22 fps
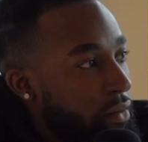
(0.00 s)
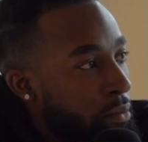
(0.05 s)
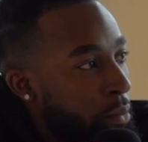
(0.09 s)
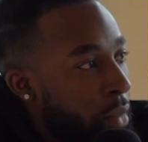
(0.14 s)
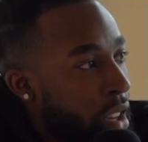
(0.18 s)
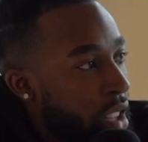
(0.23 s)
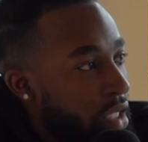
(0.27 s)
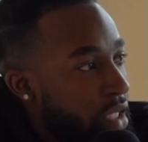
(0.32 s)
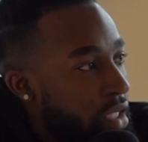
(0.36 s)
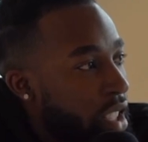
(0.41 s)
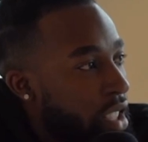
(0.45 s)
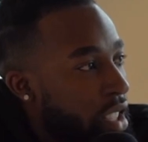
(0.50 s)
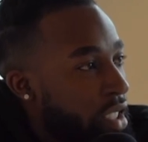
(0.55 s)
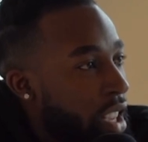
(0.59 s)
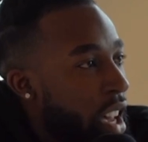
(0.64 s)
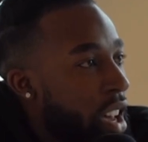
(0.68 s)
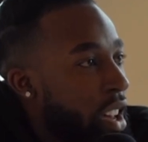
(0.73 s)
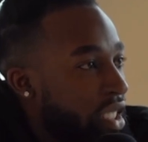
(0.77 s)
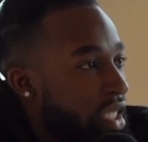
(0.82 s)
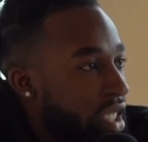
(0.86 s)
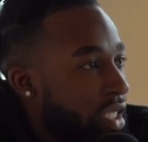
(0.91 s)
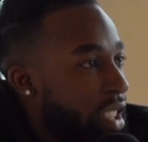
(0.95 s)
But
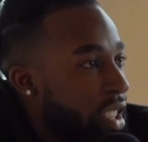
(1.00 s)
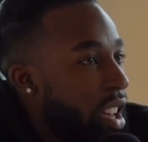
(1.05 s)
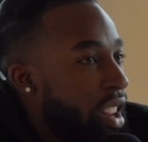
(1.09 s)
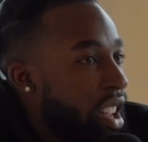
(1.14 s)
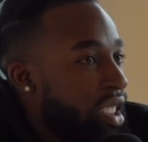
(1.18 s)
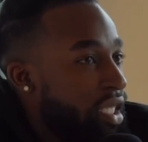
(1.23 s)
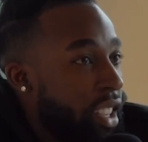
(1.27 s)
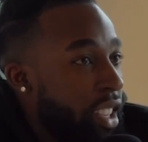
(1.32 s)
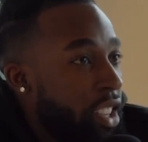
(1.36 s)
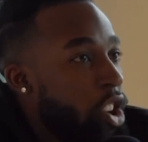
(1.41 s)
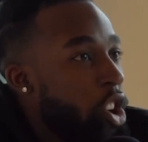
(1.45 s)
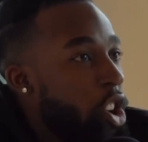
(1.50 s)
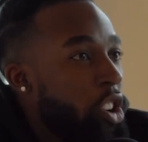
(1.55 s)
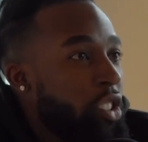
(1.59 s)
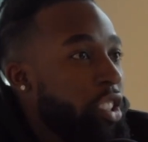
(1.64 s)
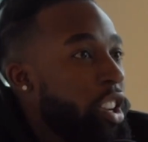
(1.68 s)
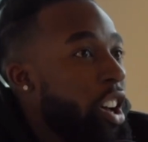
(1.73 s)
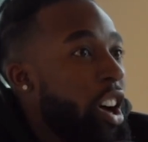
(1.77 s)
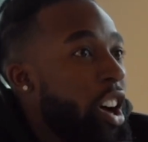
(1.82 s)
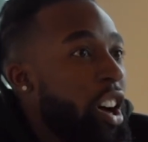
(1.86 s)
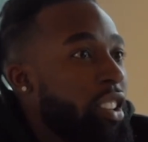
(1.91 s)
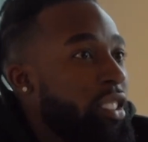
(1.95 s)
society is like, oh
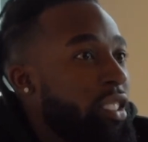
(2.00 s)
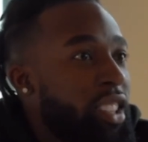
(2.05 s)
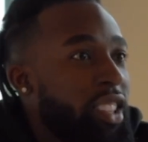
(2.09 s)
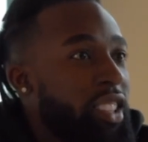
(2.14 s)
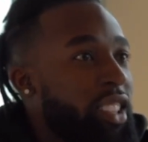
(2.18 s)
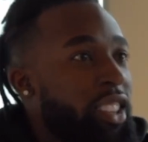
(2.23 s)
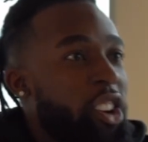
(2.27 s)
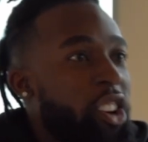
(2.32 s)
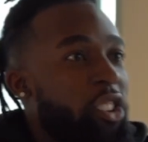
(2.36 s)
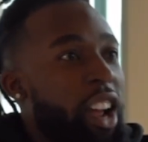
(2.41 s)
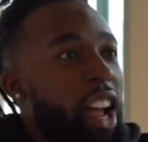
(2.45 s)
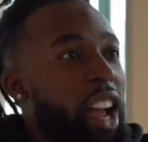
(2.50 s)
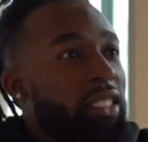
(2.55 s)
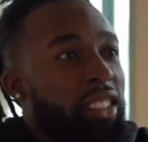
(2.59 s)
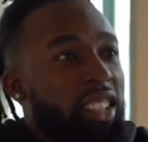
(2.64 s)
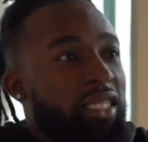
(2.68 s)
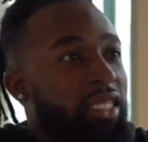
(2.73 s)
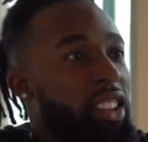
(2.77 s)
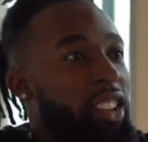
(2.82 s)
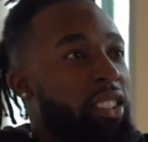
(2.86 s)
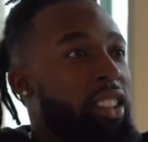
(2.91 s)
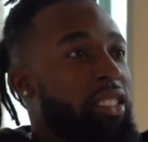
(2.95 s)
nah, they're athletes,
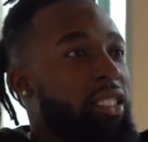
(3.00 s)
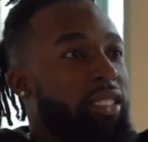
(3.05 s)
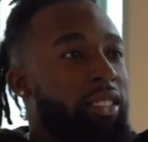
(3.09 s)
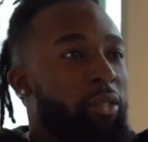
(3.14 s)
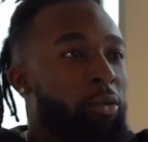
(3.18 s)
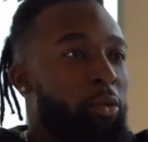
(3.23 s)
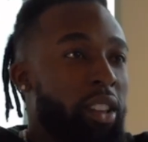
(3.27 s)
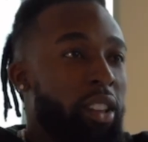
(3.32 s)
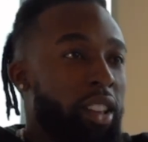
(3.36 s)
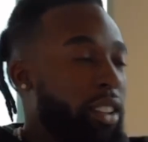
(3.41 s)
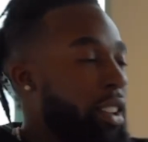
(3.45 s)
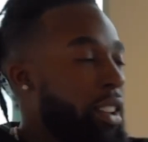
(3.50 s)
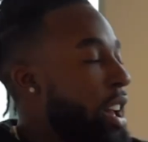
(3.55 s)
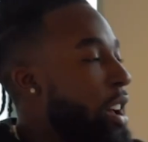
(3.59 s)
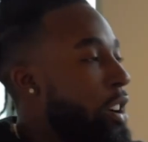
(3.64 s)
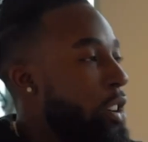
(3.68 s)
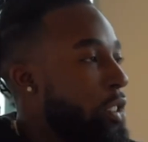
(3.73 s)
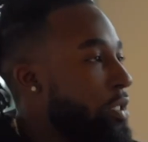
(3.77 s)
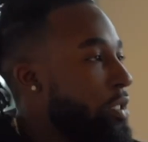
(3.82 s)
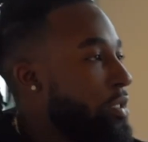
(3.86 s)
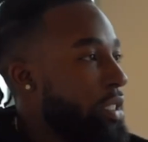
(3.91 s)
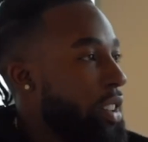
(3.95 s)
they're this and me, and
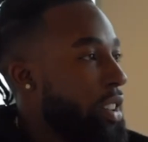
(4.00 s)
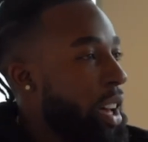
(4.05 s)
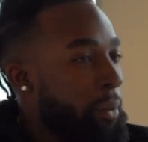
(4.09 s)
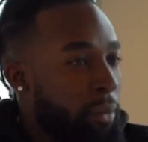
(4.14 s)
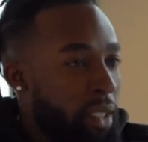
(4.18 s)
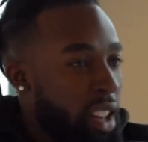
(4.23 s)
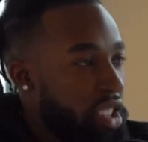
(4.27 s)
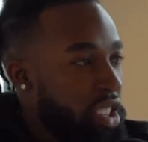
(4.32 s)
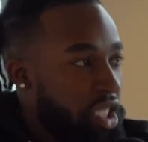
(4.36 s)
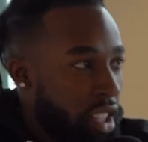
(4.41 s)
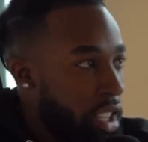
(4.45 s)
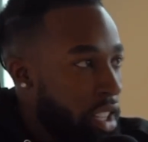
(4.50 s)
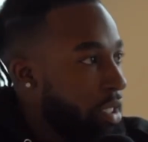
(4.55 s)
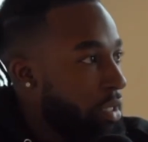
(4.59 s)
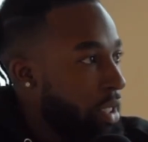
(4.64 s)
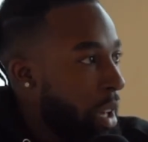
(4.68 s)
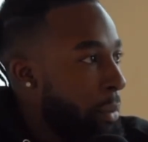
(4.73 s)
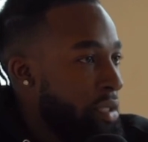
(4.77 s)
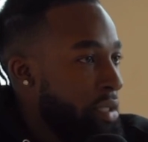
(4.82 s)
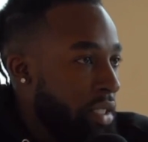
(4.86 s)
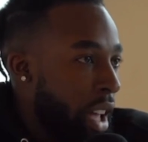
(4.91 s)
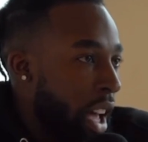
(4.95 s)
no, I'm not shit.
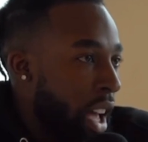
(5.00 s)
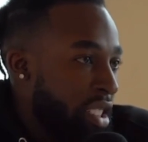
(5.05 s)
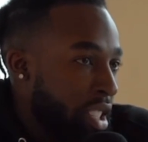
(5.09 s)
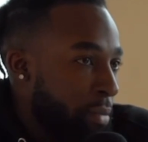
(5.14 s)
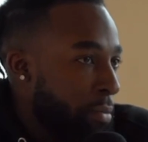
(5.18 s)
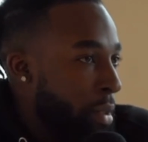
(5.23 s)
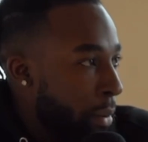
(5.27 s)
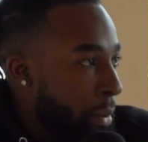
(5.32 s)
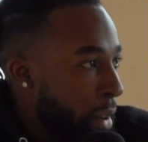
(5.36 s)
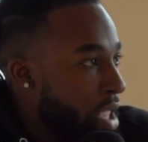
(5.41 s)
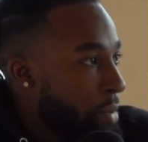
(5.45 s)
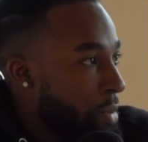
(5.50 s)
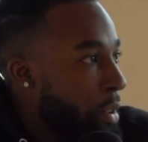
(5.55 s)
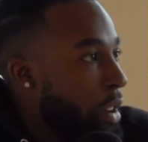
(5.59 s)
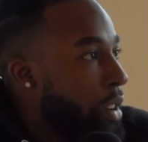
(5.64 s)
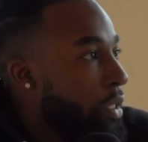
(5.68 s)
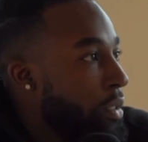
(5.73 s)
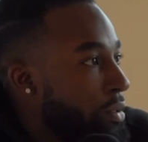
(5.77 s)
I just play baseball.